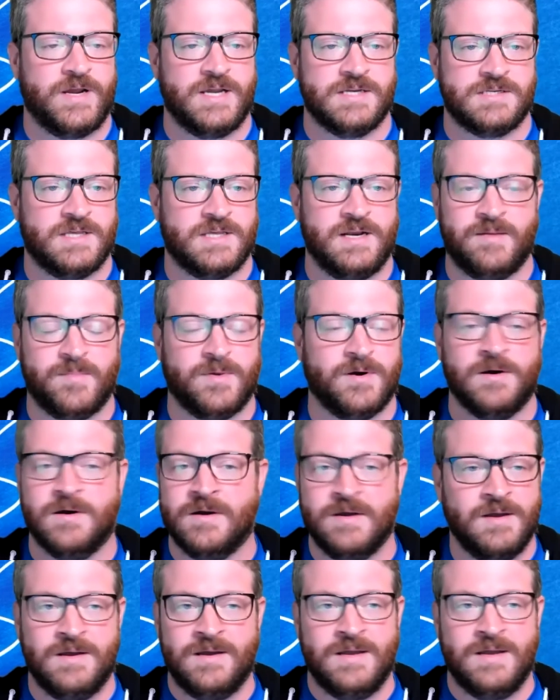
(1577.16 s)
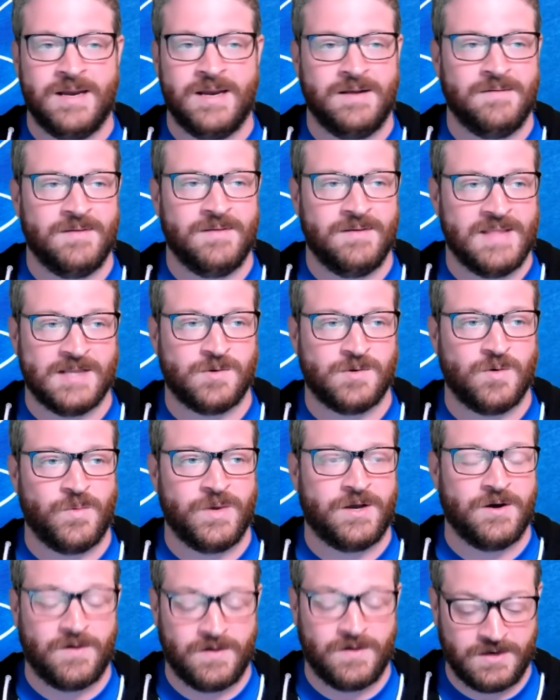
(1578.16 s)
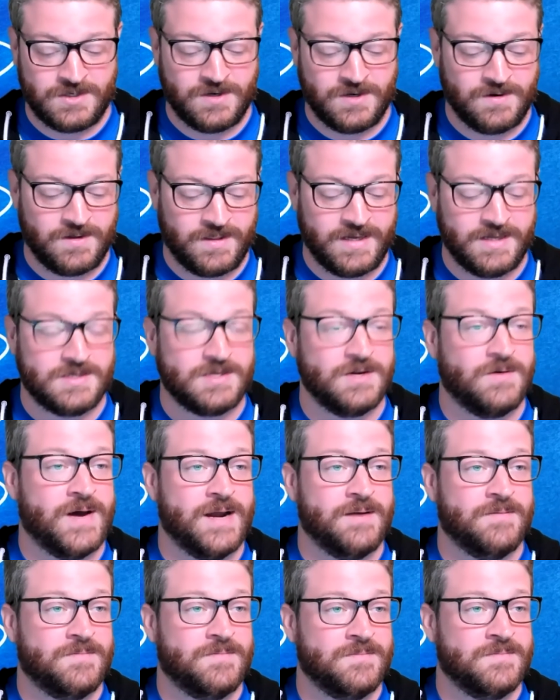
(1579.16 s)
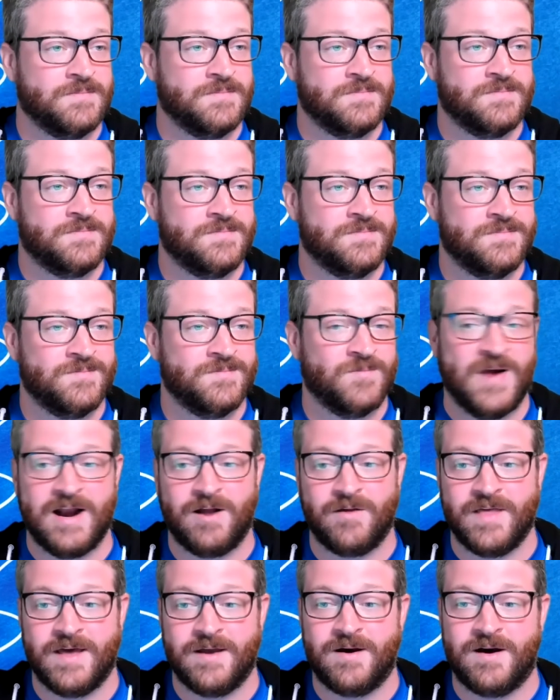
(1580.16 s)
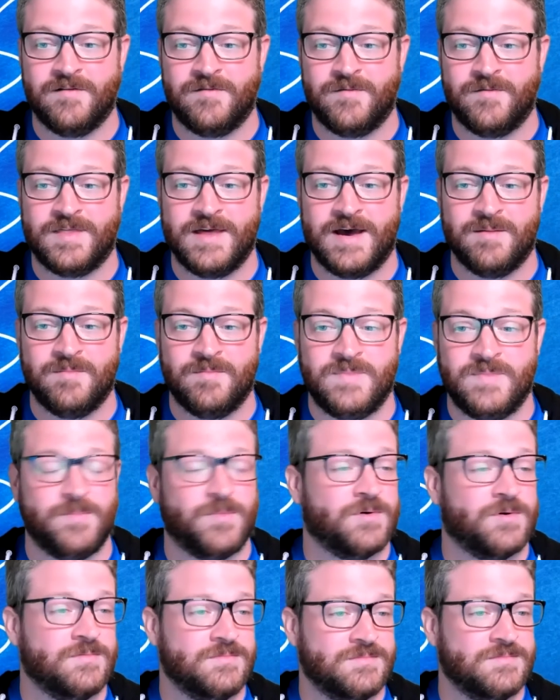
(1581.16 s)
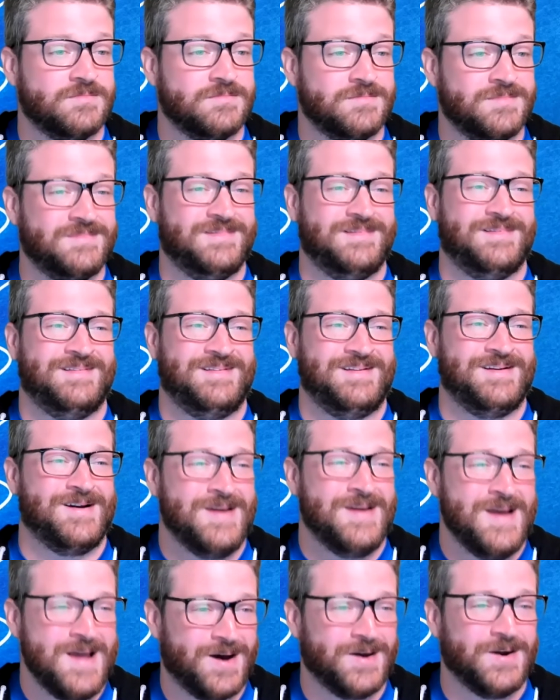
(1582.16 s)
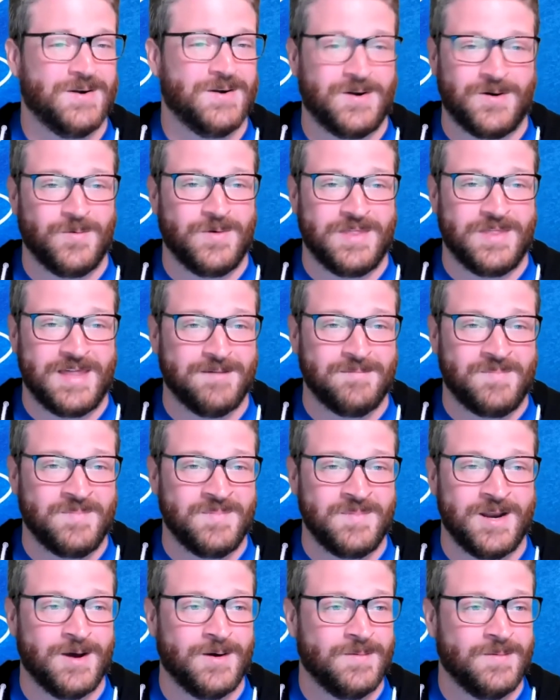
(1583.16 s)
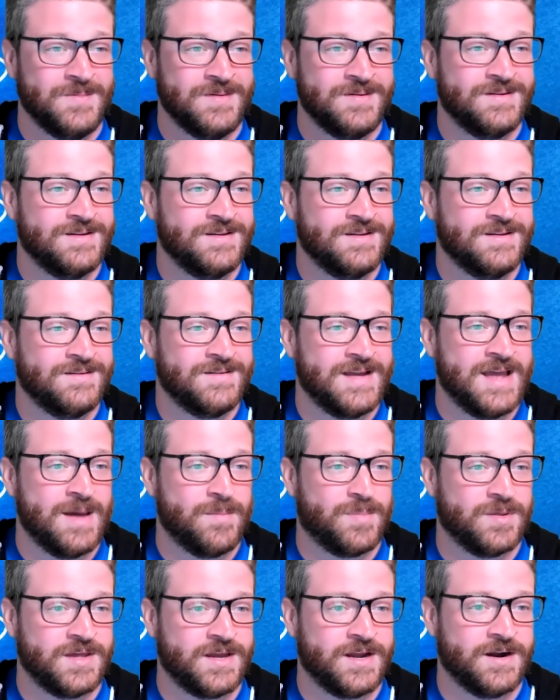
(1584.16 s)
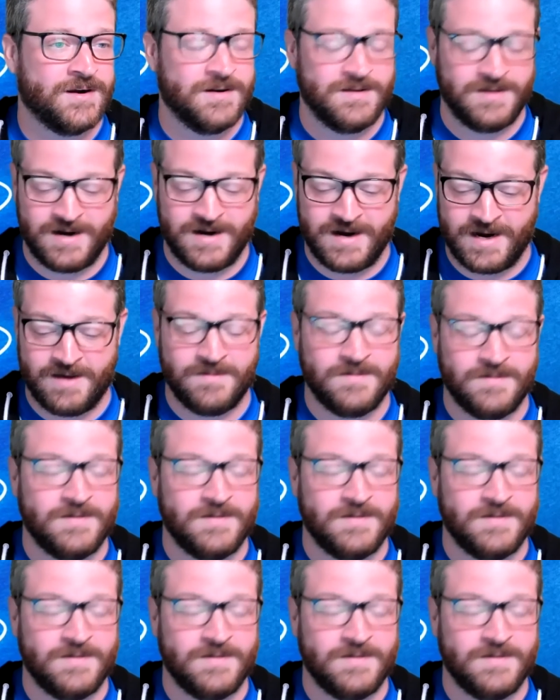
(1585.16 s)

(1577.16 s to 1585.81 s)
is the number, and that's what we call it internally. So I rattle that off without people without, empathy here. There you go.